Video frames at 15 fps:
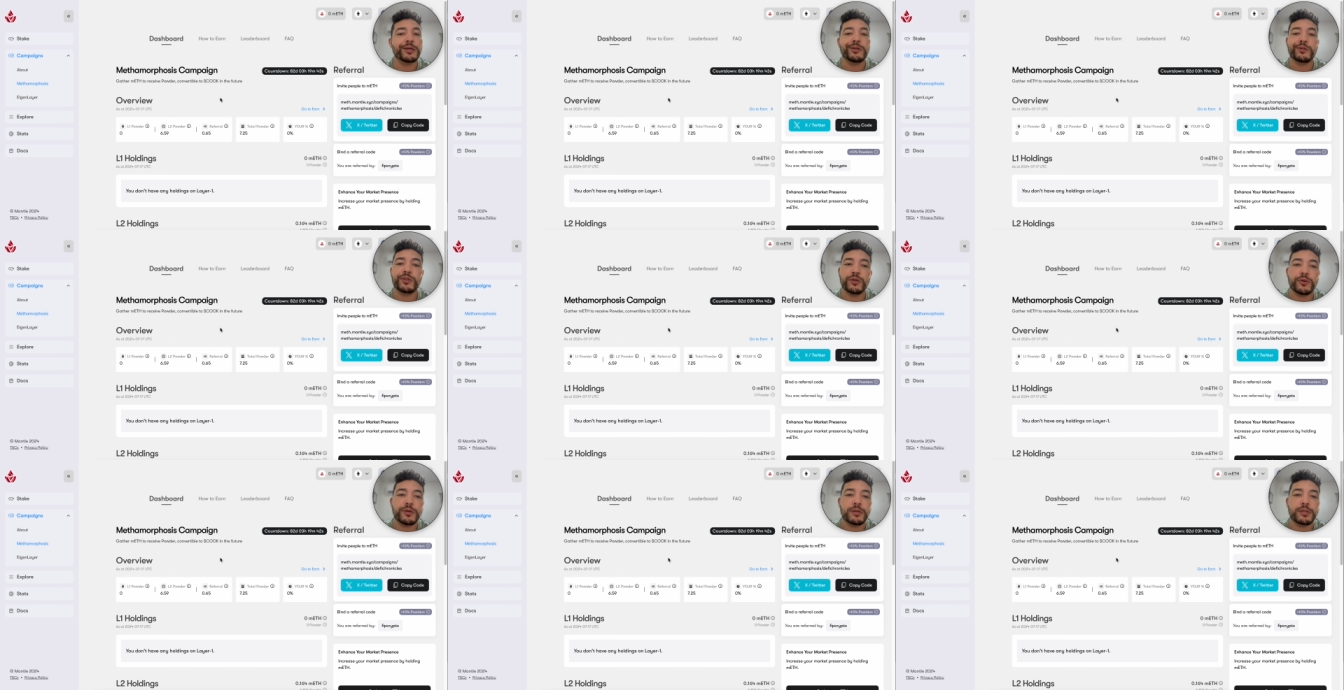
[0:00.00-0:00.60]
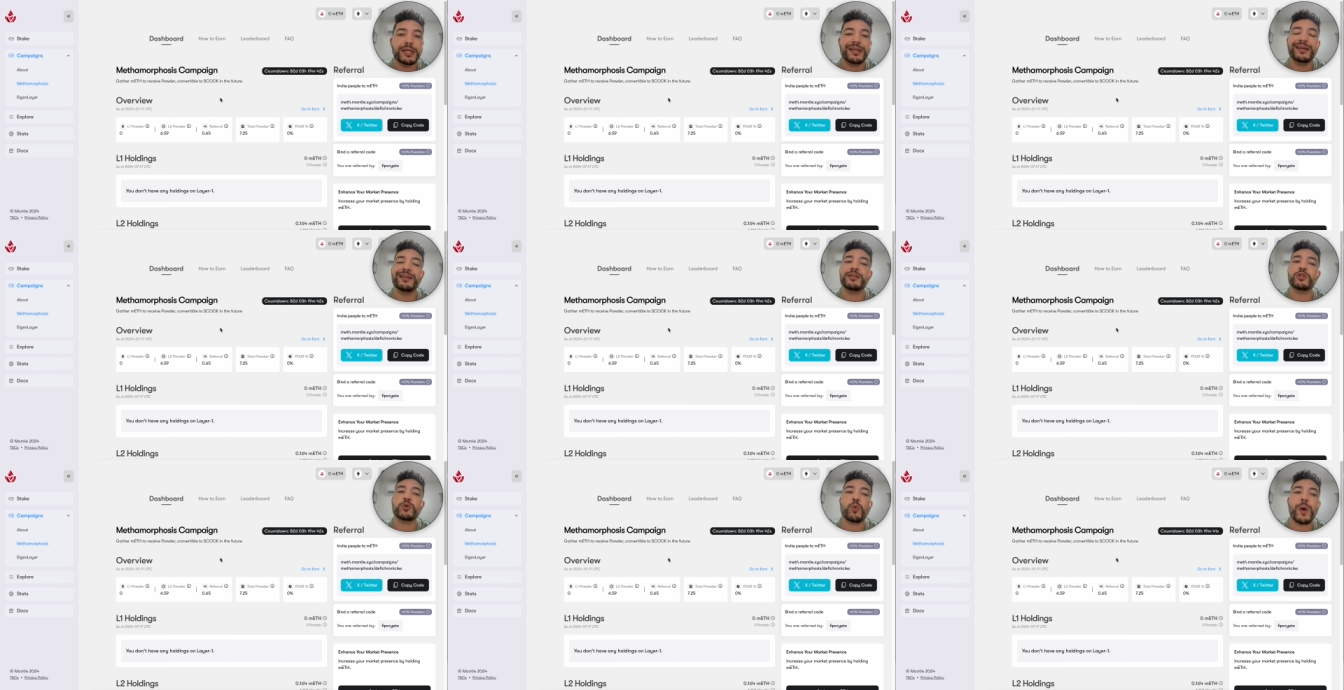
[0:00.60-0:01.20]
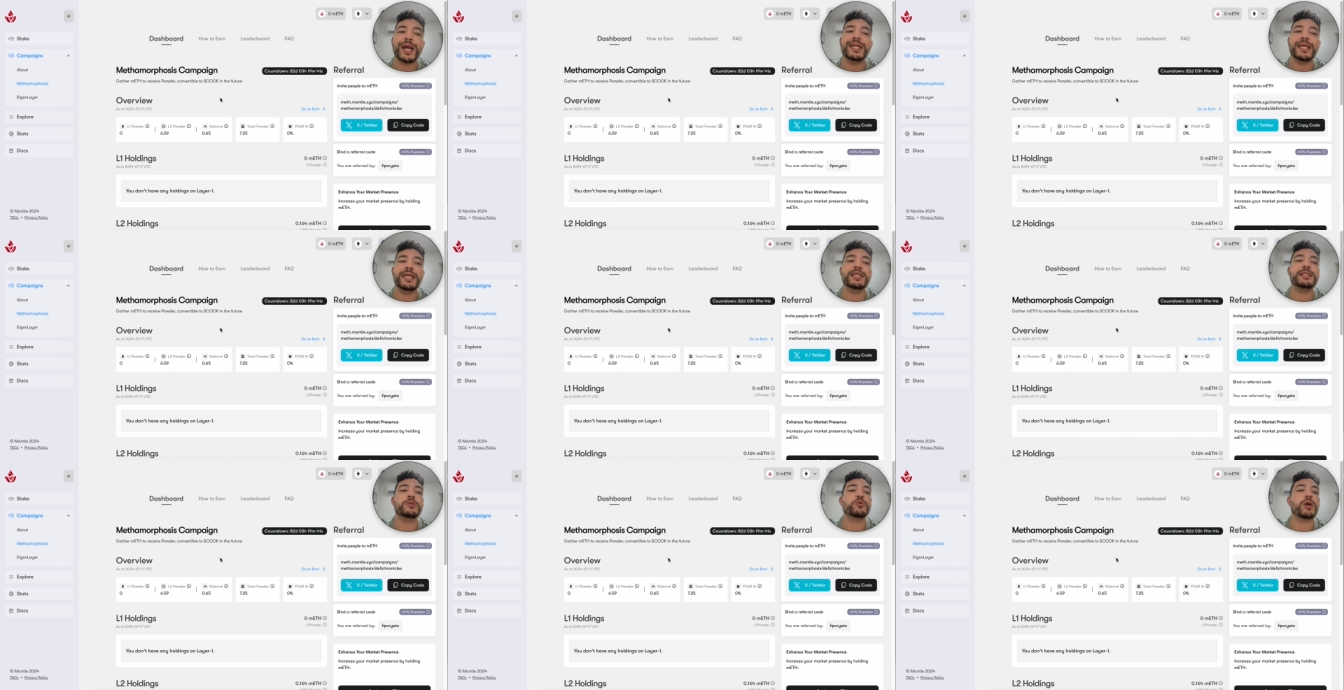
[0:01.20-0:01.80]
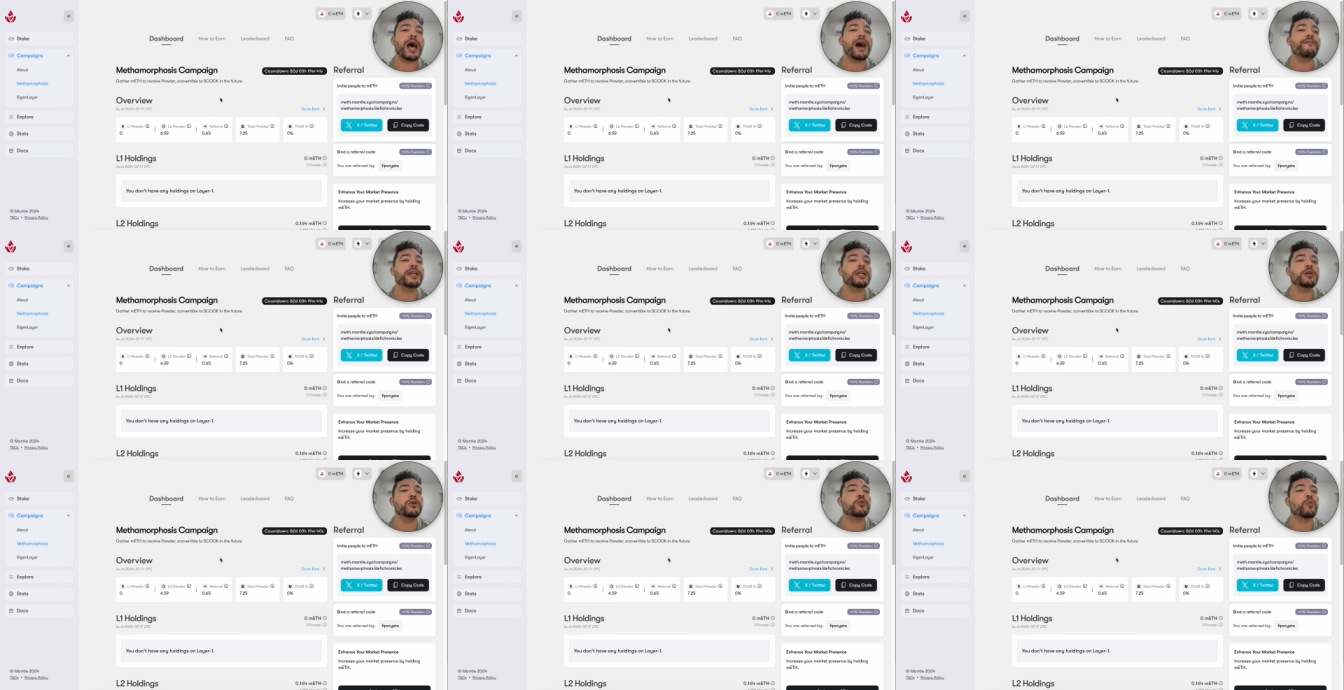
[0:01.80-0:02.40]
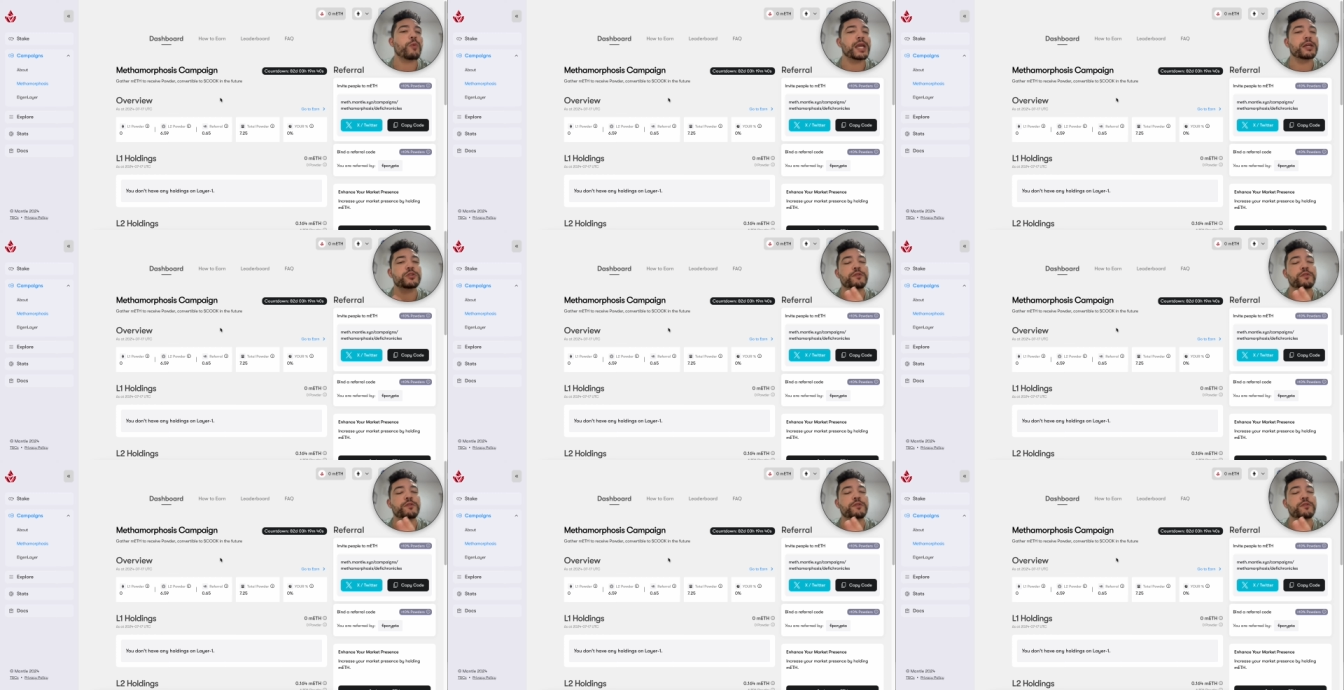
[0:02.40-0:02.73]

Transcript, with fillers: dude, it is quite easy to have a good rank.